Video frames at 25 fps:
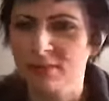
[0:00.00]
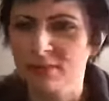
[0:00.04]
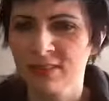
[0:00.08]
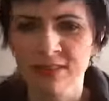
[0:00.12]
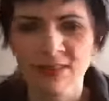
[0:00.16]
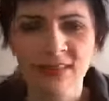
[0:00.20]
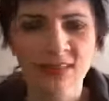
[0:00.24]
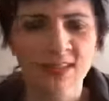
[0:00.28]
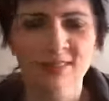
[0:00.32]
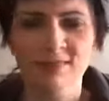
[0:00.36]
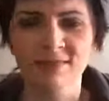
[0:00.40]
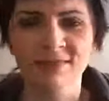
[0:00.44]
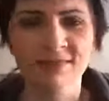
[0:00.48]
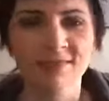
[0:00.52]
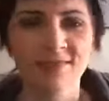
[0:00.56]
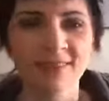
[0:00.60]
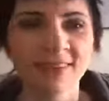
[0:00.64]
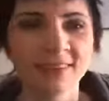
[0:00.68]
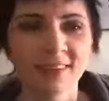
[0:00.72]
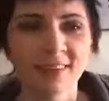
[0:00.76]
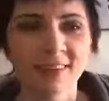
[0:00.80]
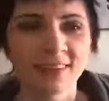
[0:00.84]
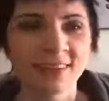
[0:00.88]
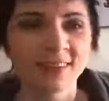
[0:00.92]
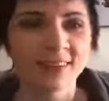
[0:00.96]
It's like,
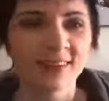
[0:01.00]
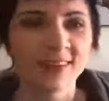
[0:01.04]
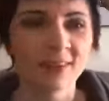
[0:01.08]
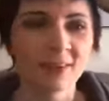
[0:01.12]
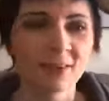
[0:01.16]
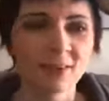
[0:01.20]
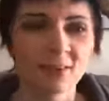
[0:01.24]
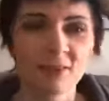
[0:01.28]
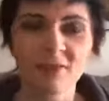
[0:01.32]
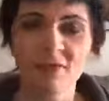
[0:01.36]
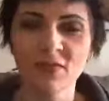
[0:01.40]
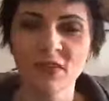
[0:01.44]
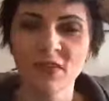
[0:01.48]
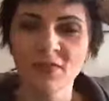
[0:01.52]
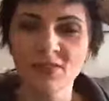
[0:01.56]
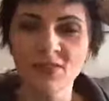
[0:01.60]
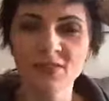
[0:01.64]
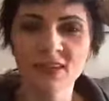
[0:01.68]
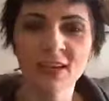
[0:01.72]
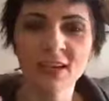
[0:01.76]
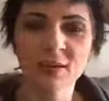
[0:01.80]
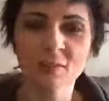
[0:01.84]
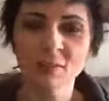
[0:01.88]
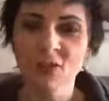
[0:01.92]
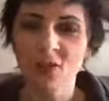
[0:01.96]
it feels
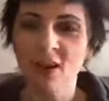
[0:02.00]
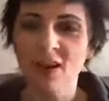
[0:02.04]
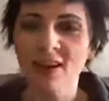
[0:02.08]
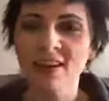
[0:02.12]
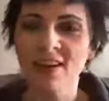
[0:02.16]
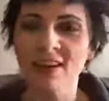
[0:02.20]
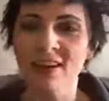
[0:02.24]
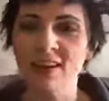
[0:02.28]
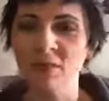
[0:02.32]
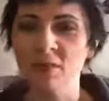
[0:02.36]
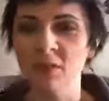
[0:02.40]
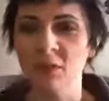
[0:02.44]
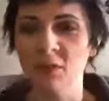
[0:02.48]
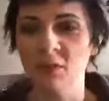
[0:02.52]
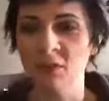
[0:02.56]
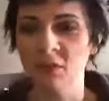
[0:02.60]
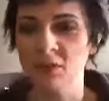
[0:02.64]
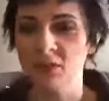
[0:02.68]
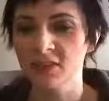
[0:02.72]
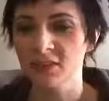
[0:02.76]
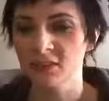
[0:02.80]
like I'm talking to people.